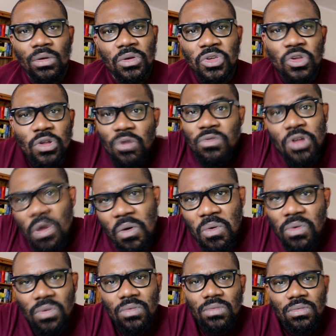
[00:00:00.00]
You don't
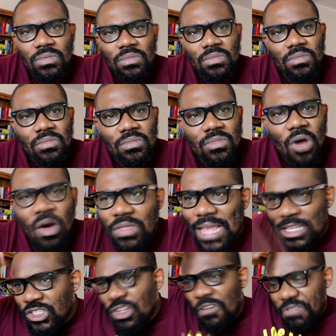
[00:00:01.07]
know. All that
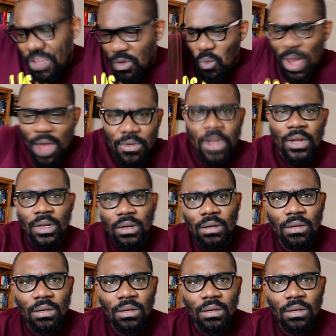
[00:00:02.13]
stuff they're wearing,